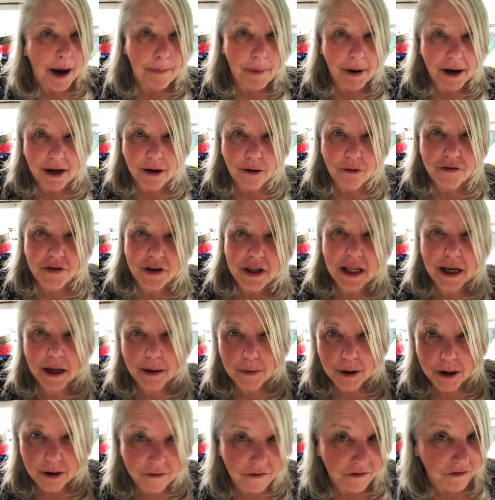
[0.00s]
But I don't feel like
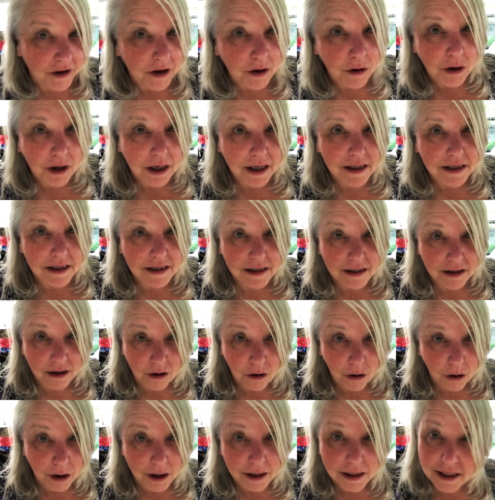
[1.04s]
I'm going to veer into the
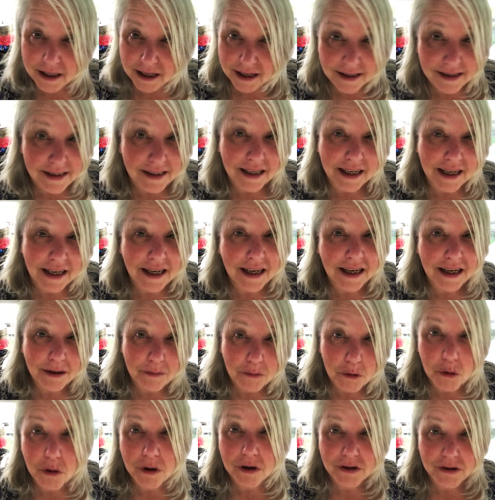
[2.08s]
car in the next lane
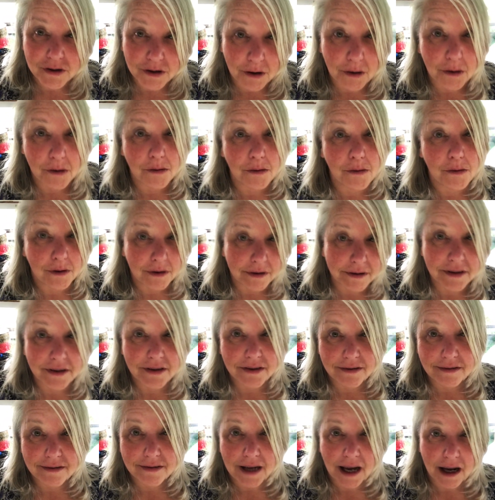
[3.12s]
anymore, so
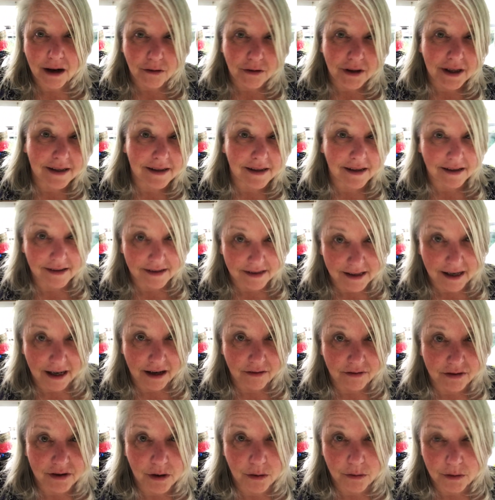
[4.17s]
I don't think it's
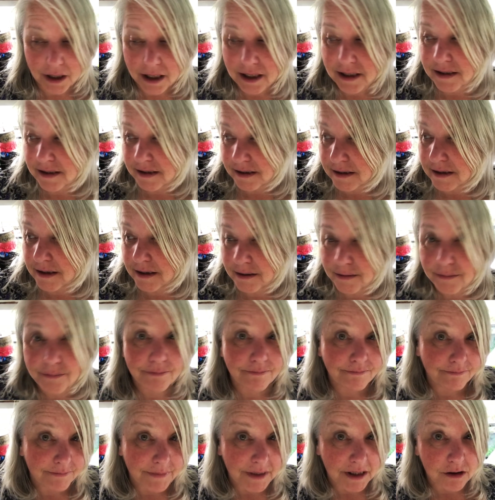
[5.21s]
unsafe. So that's
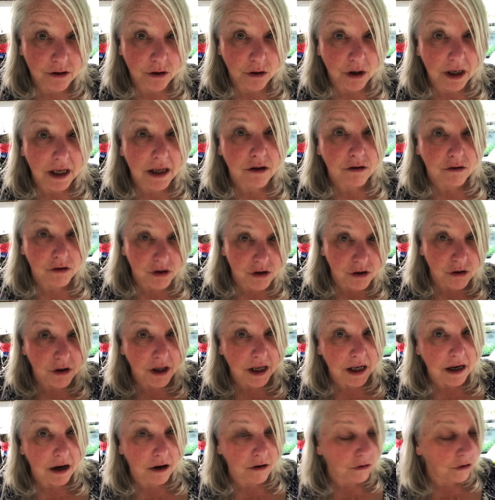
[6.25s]
that's good. And there's still
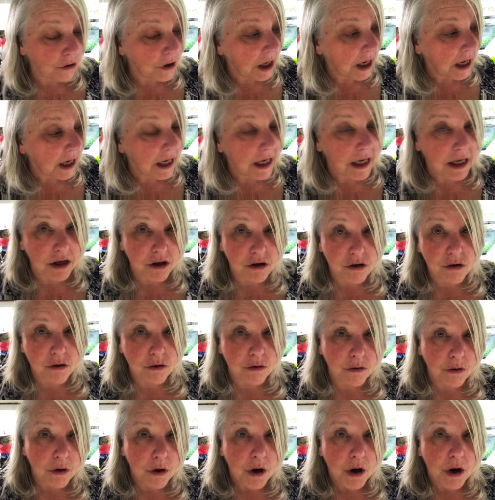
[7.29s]
that underlying
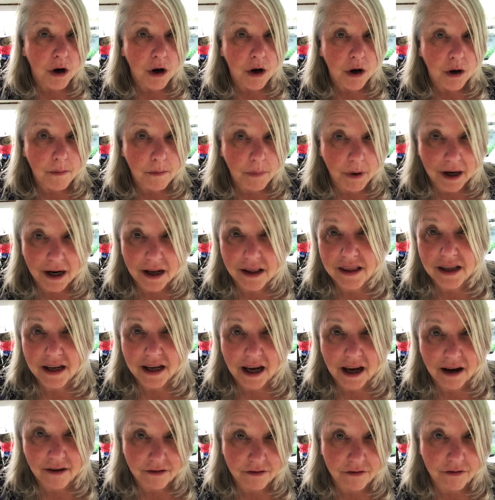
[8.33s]
issue, but I
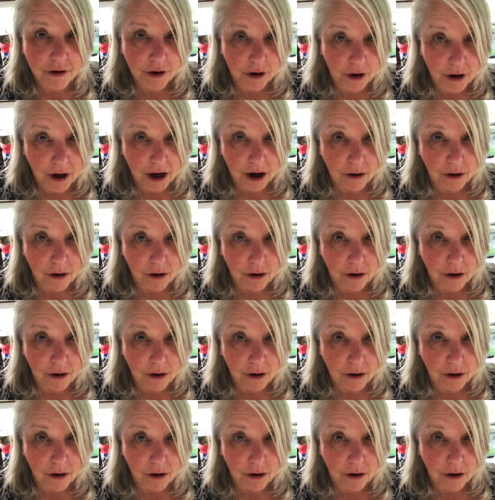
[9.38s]
think I have it figured